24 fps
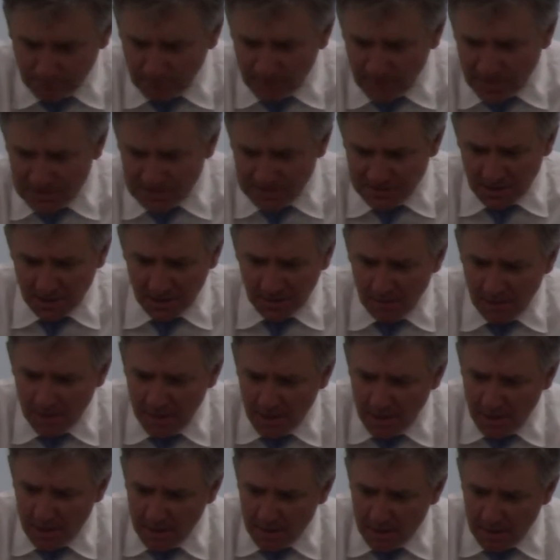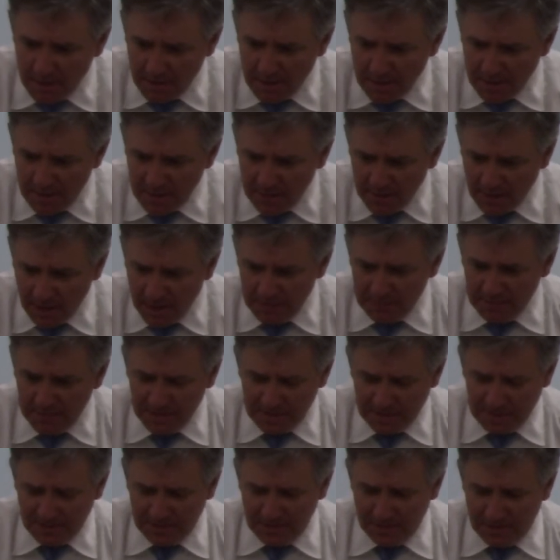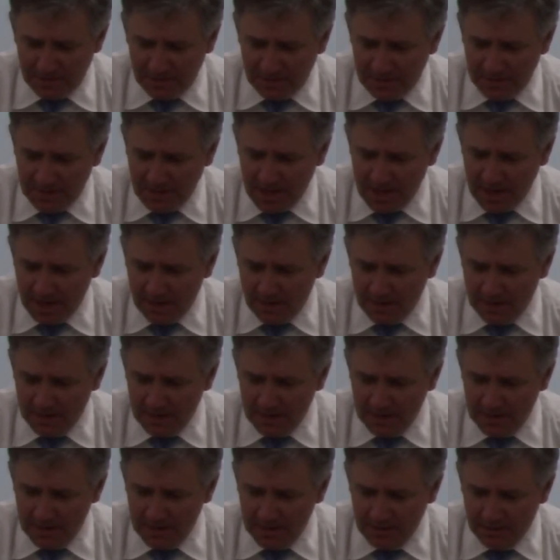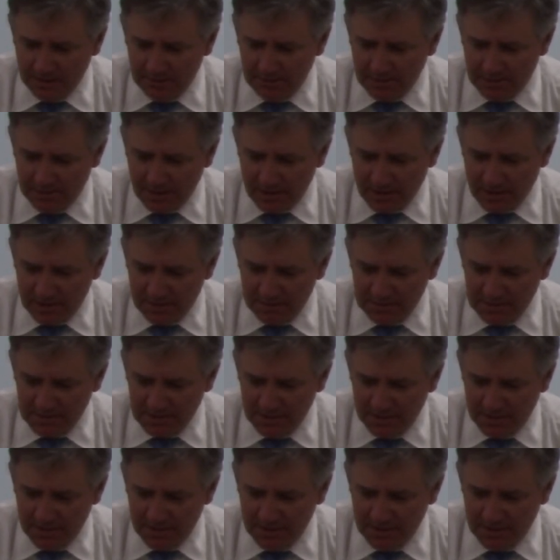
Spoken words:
So not a big deal there. Now, kilograms